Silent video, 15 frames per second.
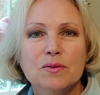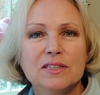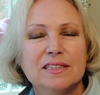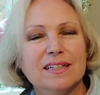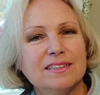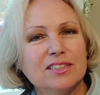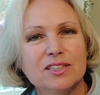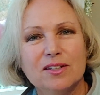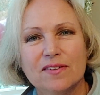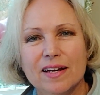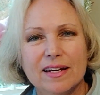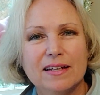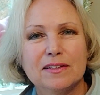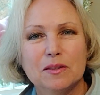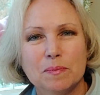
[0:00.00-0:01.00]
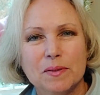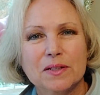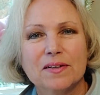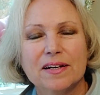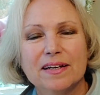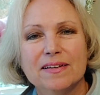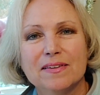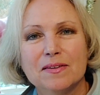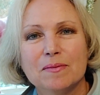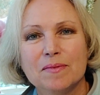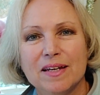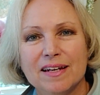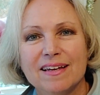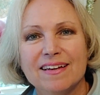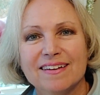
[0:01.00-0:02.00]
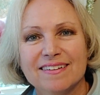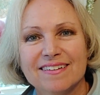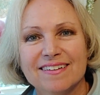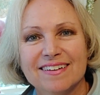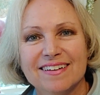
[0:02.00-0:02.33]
was such a great experience meeting you.